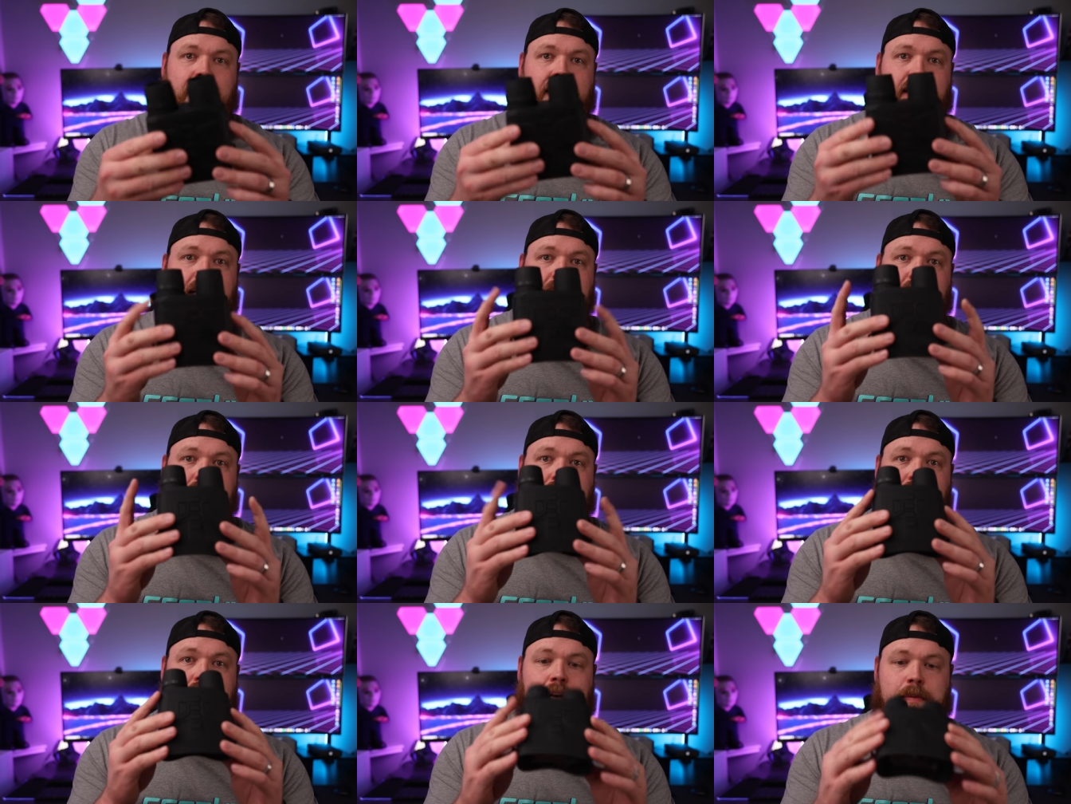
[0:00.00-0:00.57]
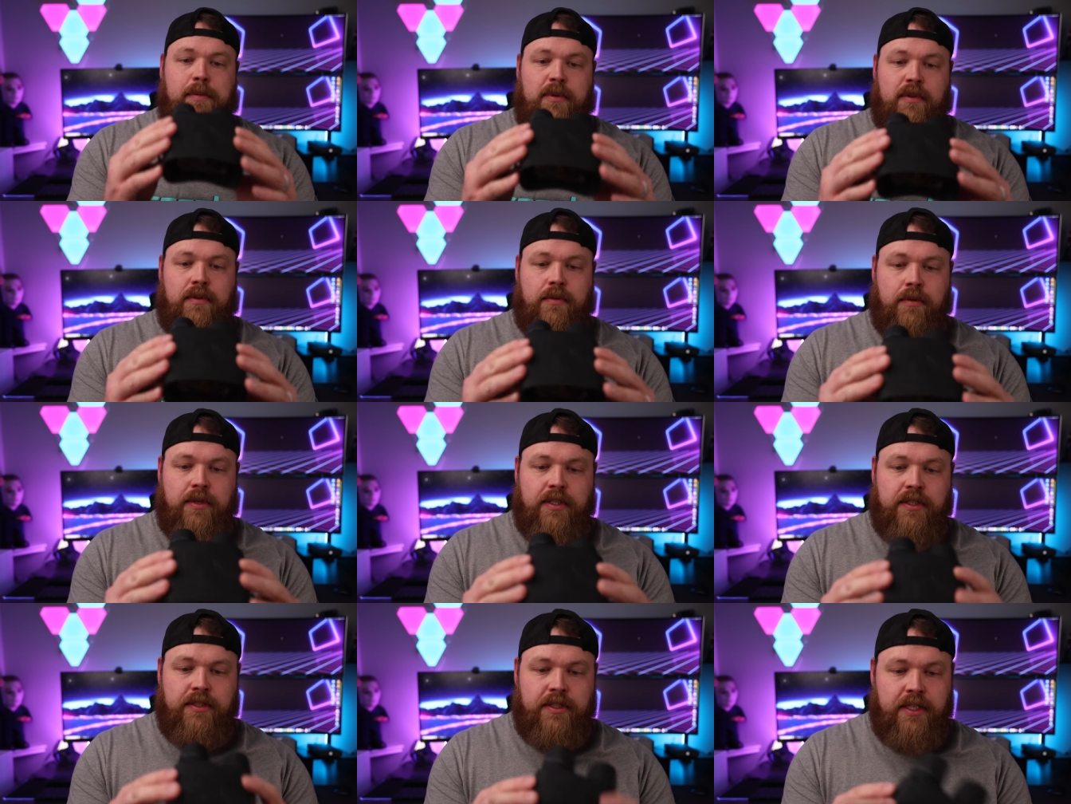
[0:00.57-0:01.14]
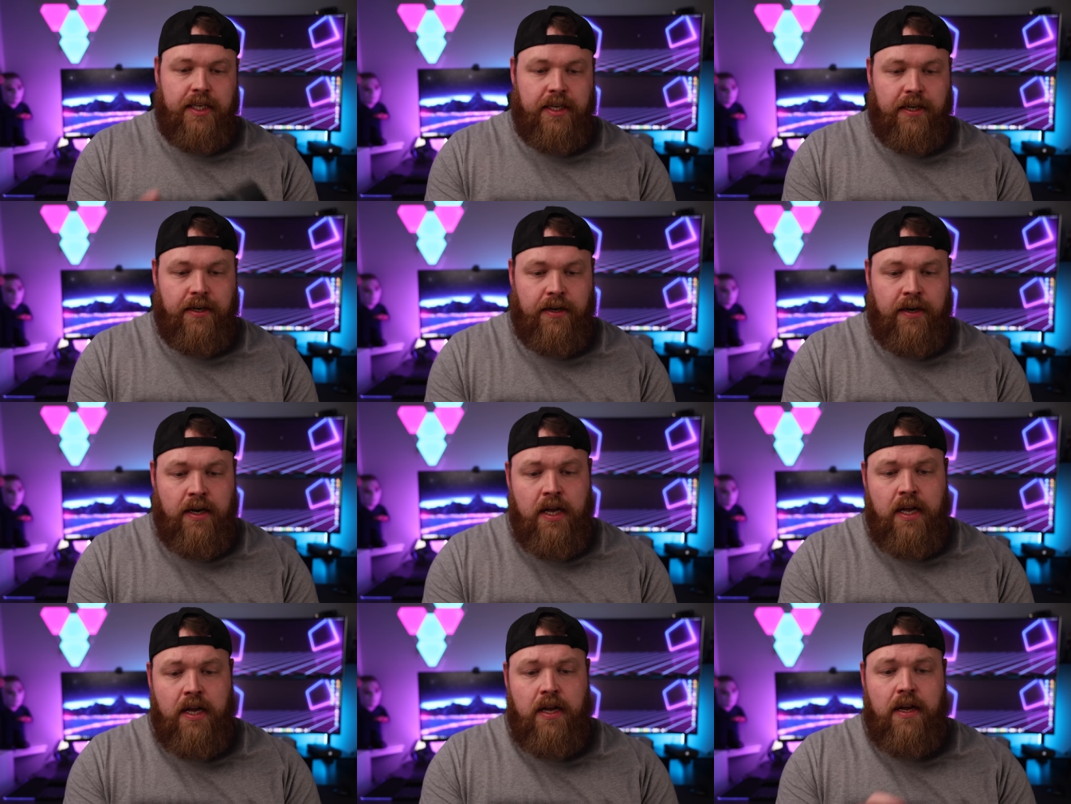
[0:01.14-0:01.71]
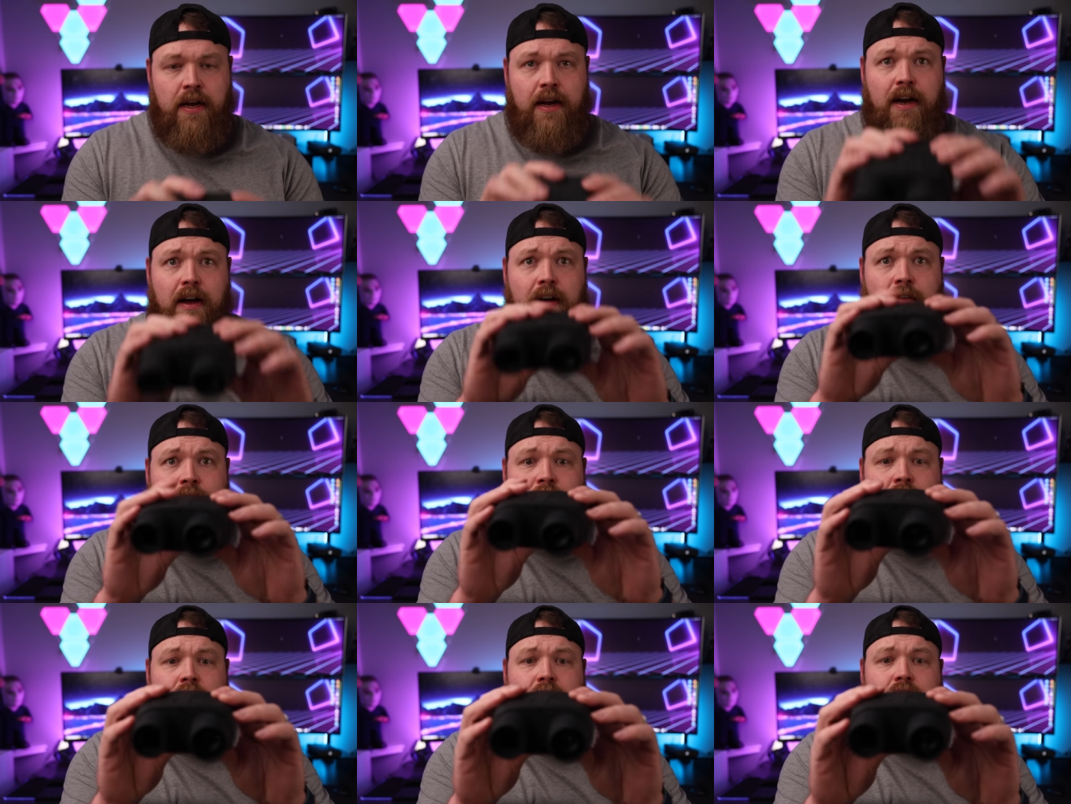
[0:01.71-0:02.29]
I like the double ones here.
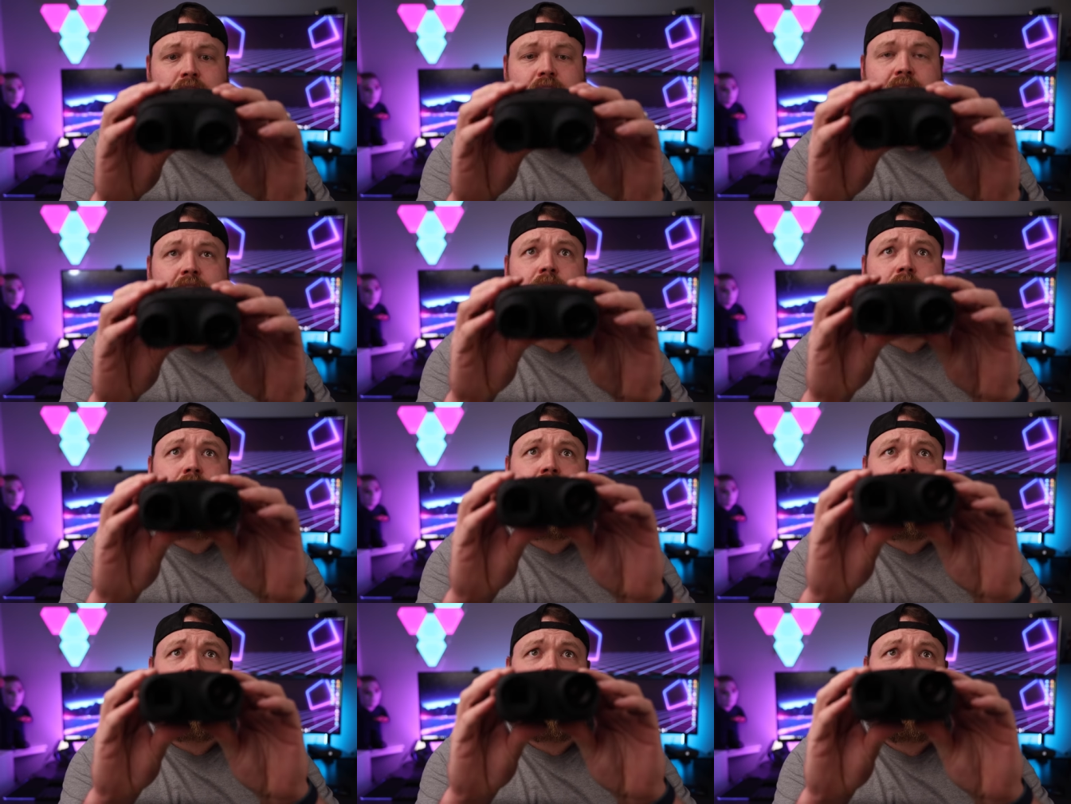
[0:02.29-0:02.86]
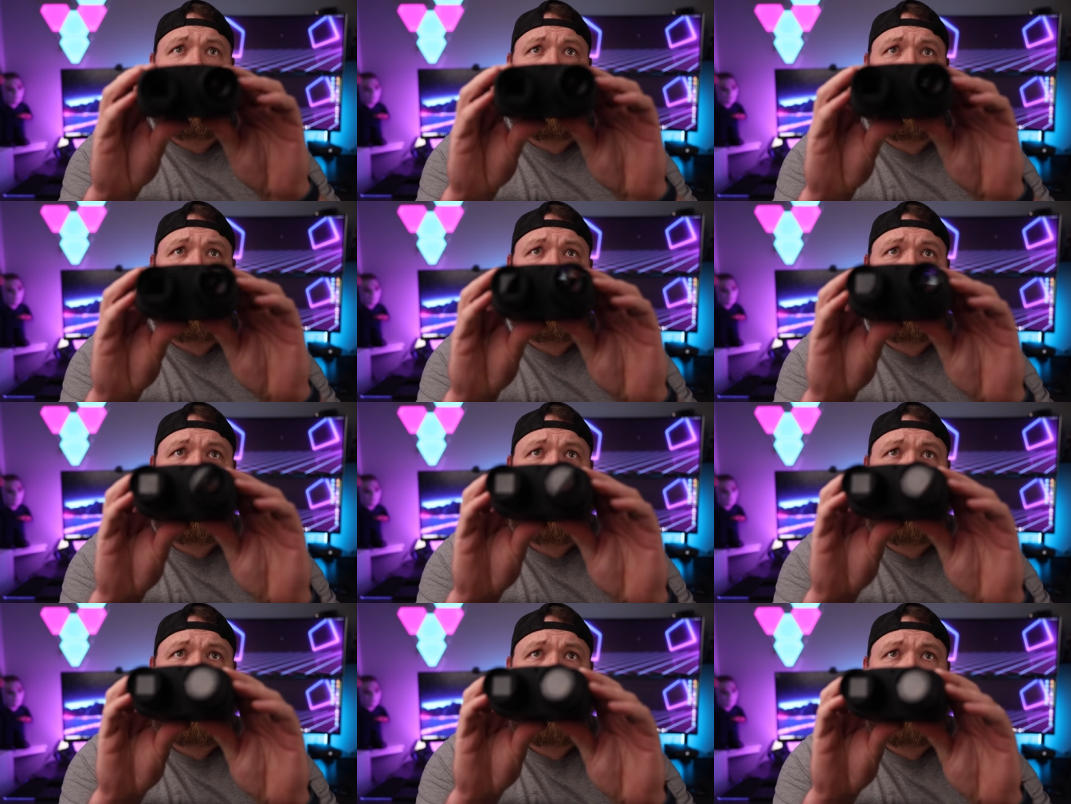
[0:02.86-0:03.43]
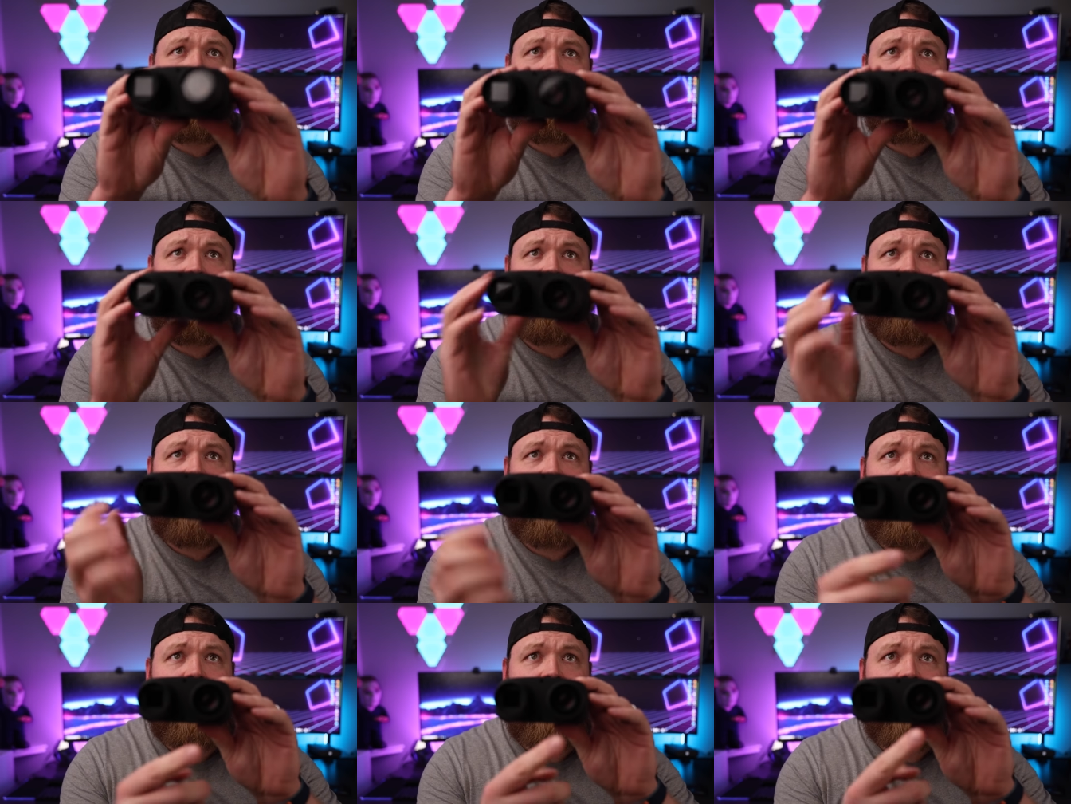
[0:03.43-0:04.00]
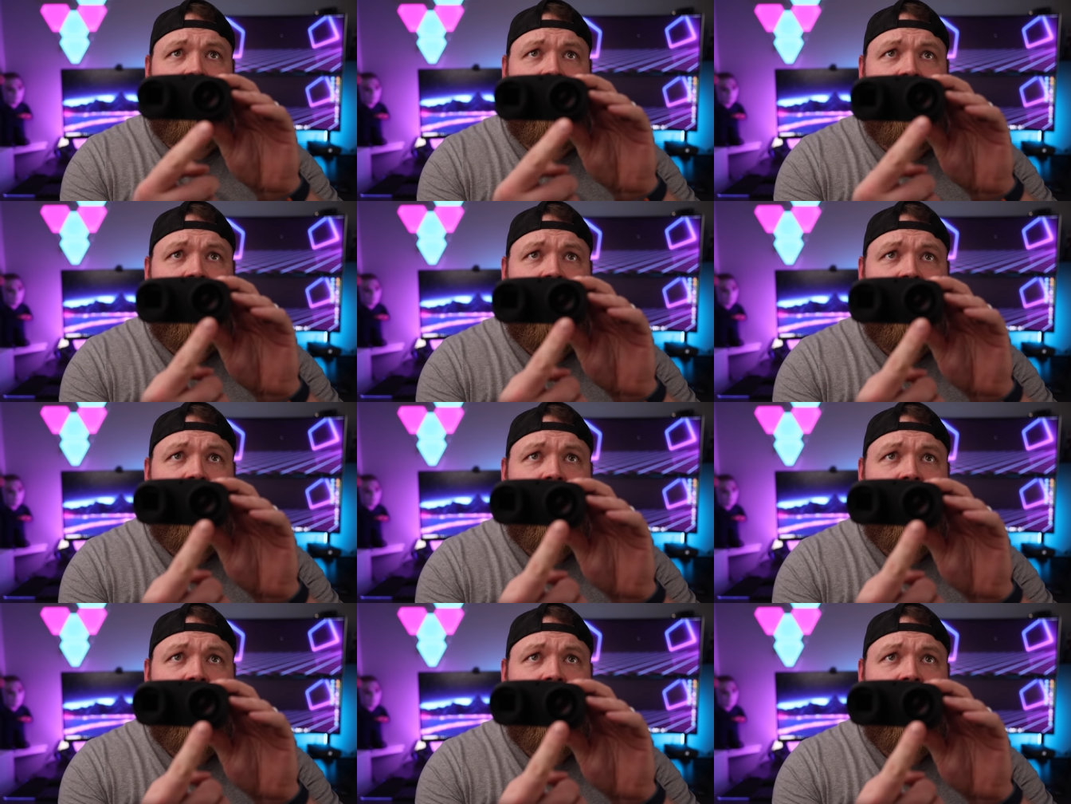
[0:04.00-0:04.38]
You can't really see.